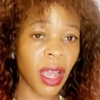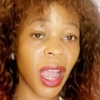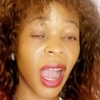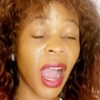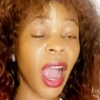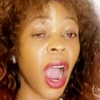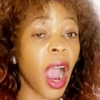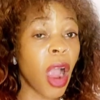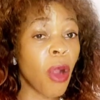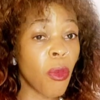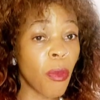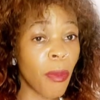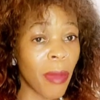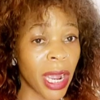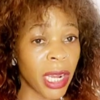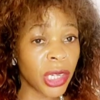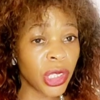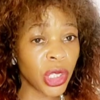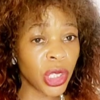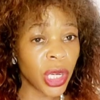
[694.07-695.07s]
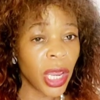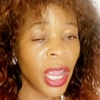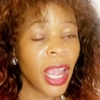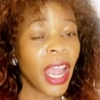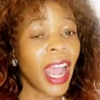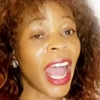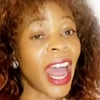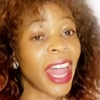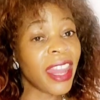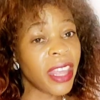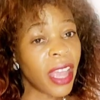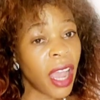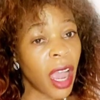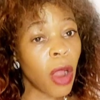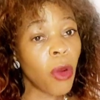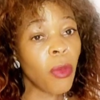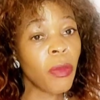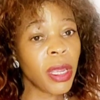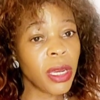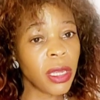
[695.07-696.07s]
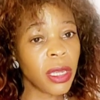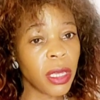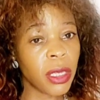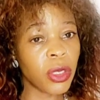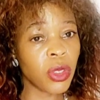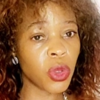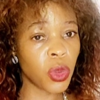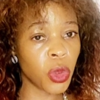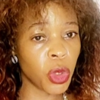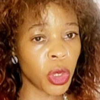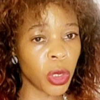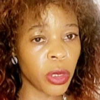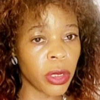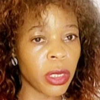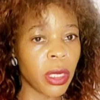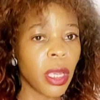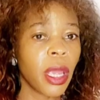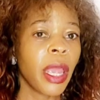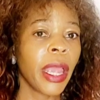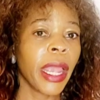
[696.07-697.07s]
How much and how many institutions